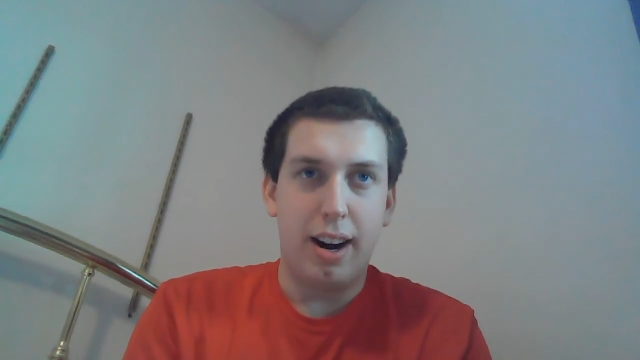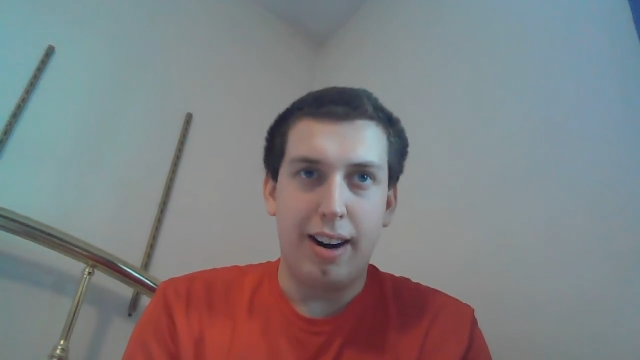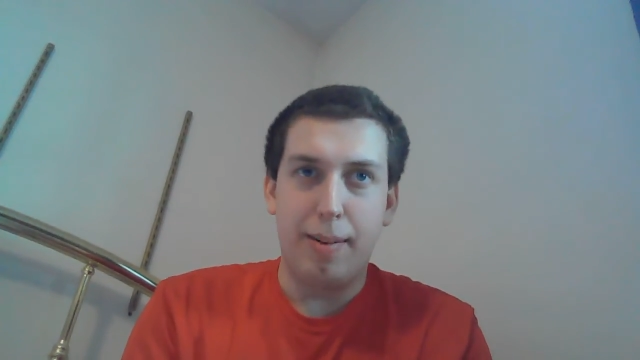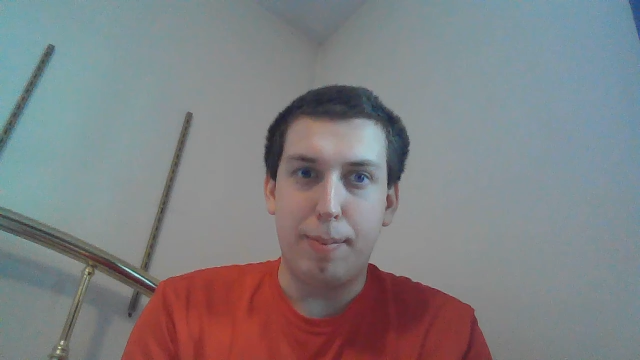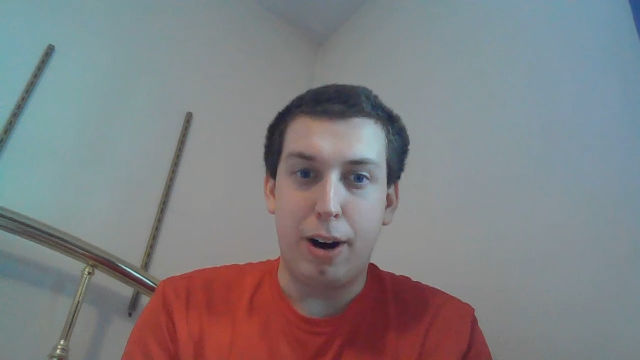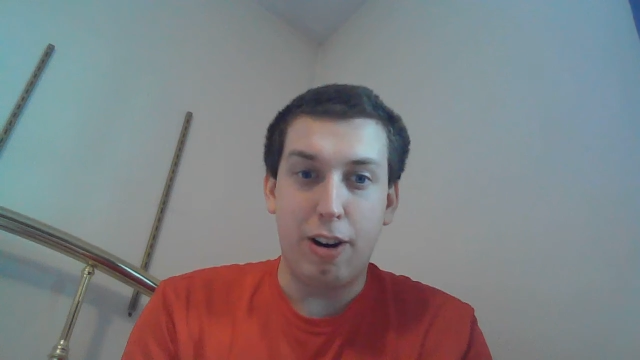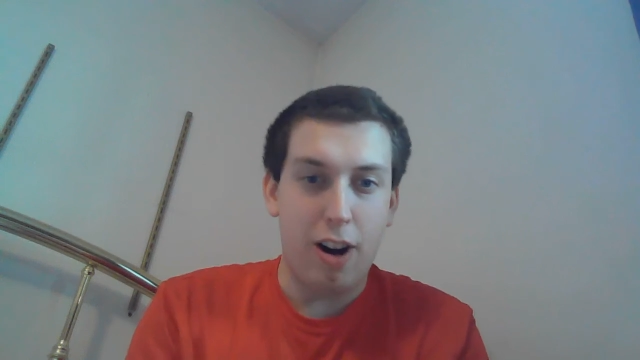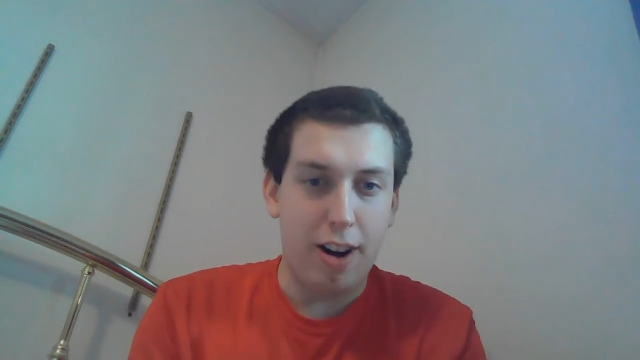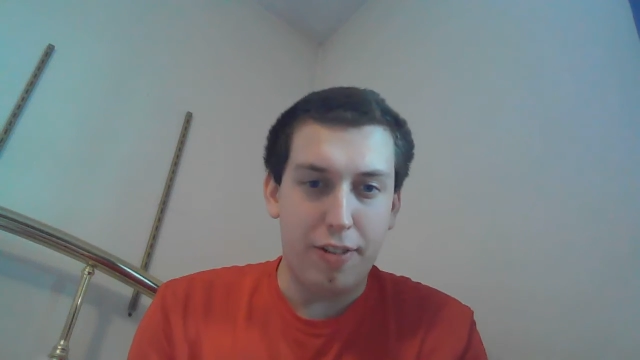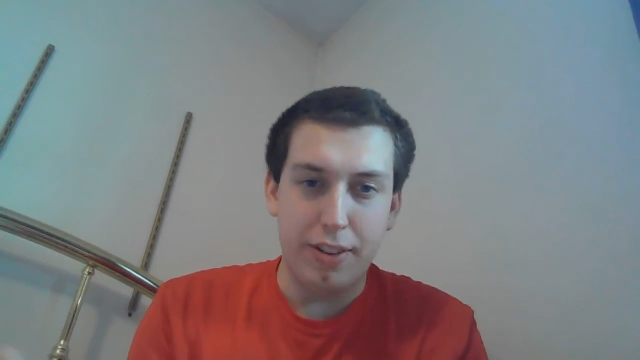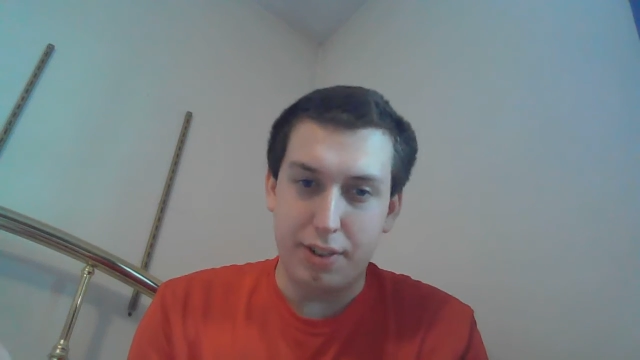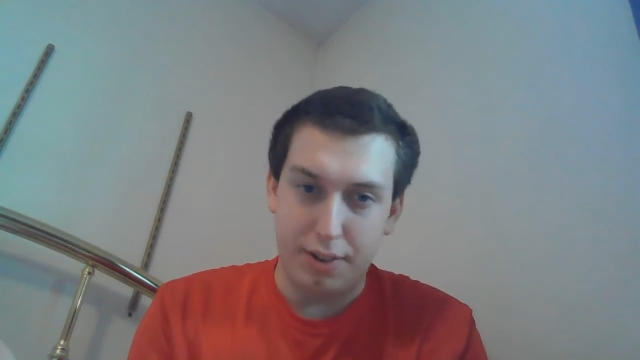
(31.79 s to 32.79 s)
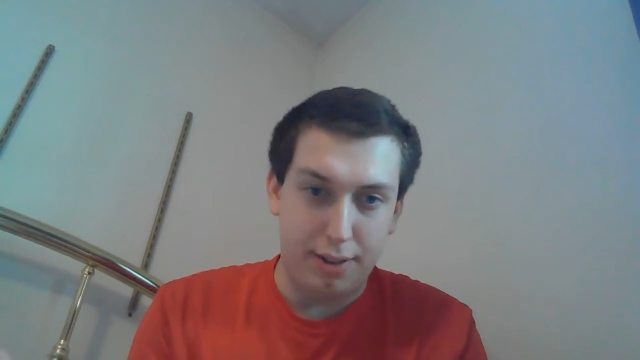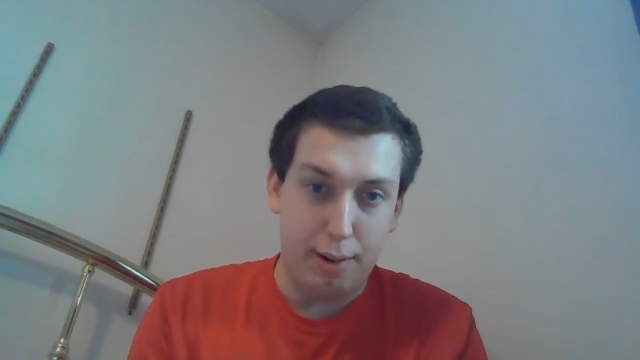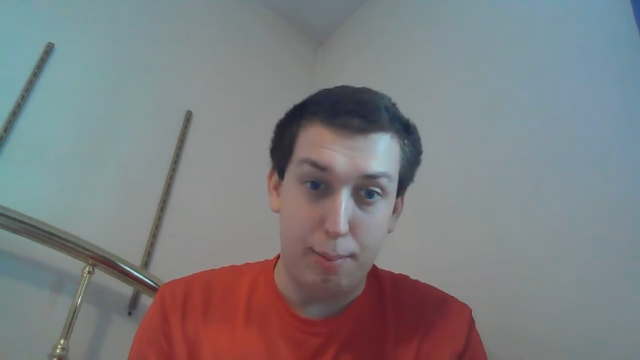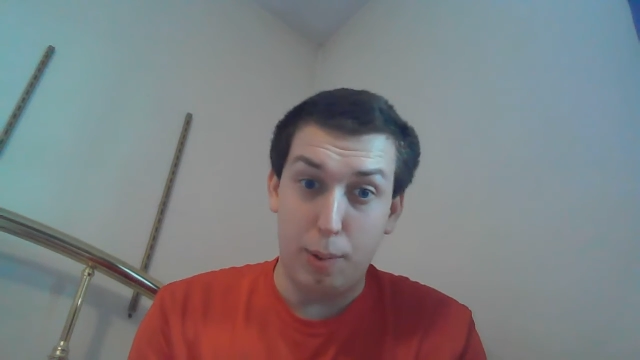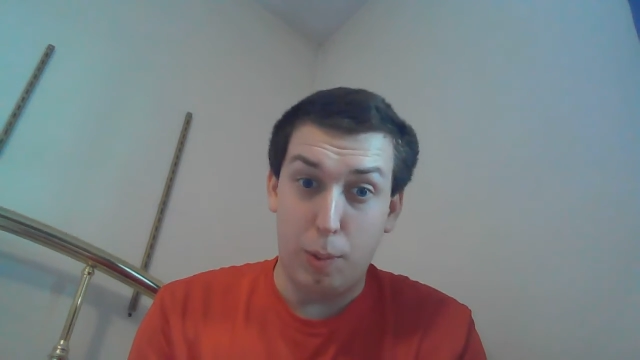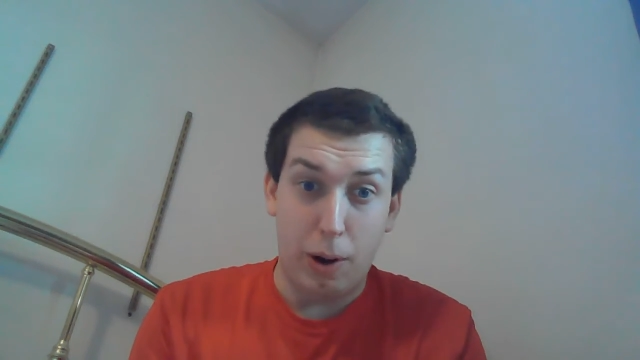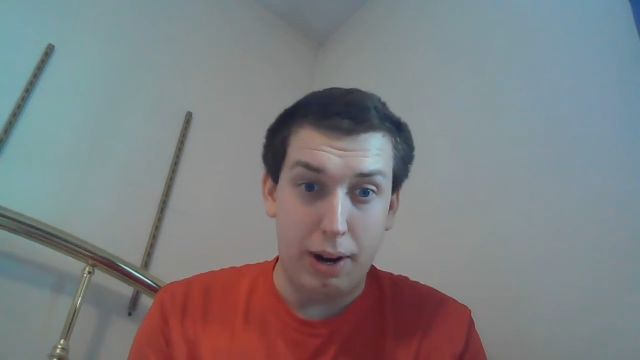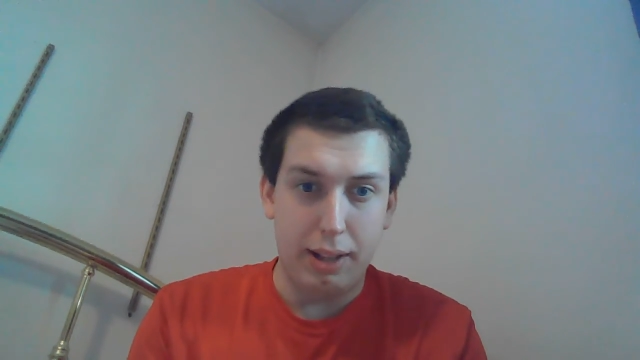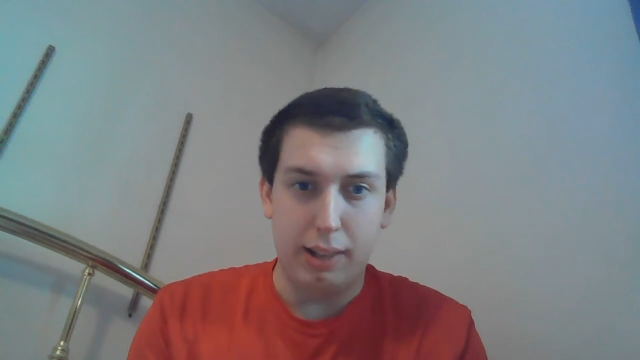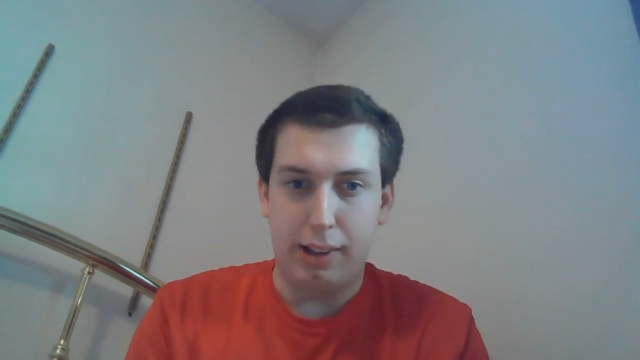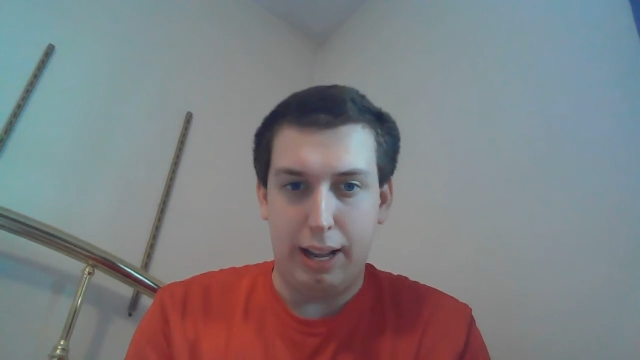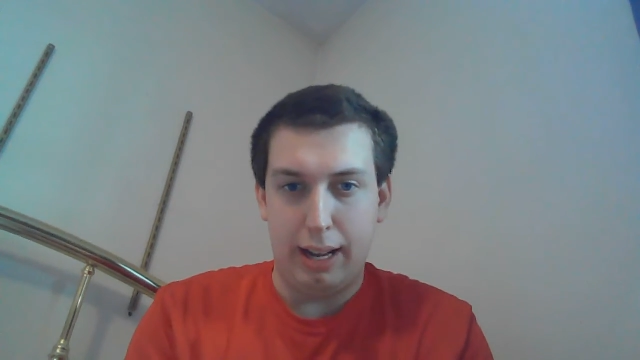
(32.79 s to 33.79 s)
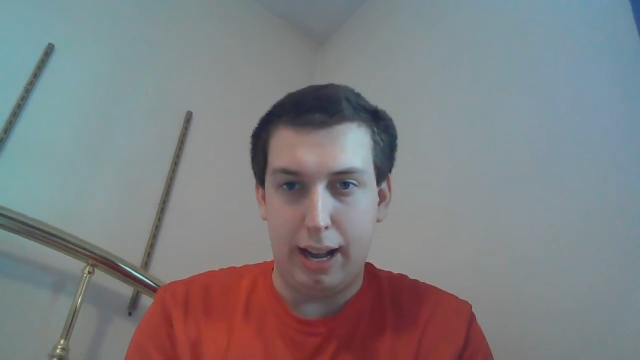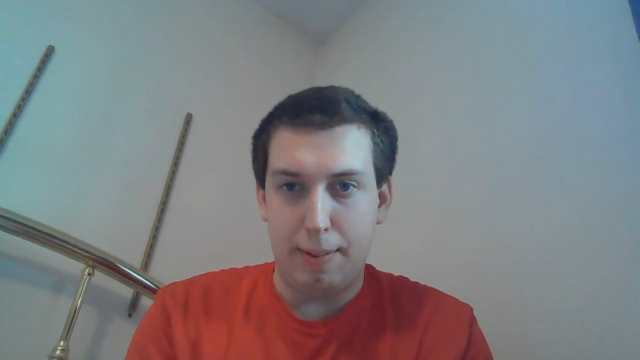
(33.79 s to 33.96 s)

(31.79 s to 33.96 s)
Um, our offense is number one in the league.